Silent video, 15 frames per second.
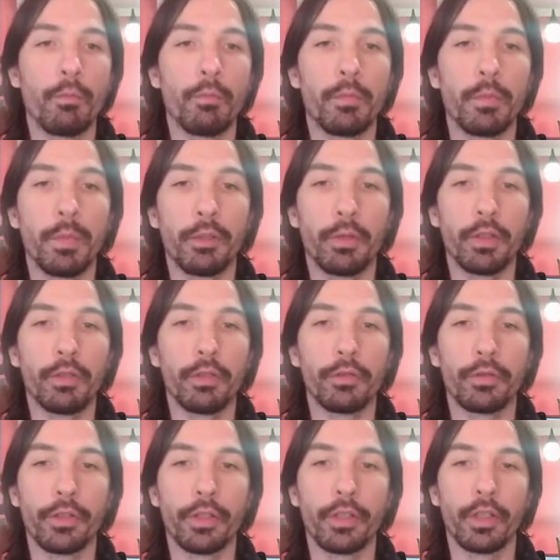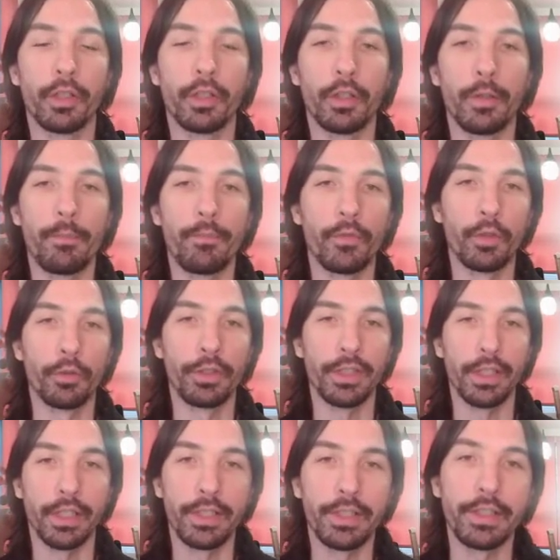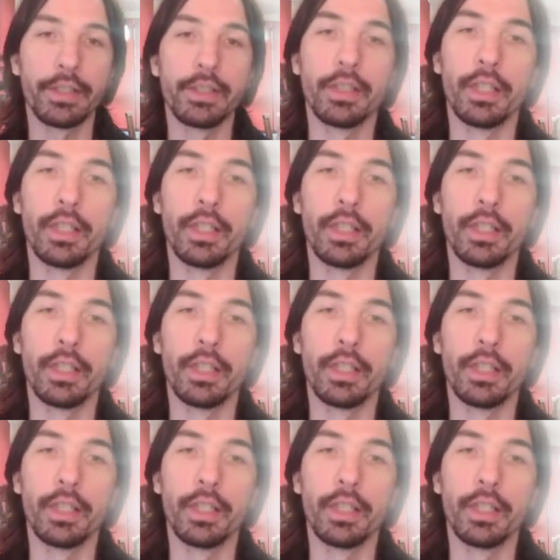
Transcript: between those six.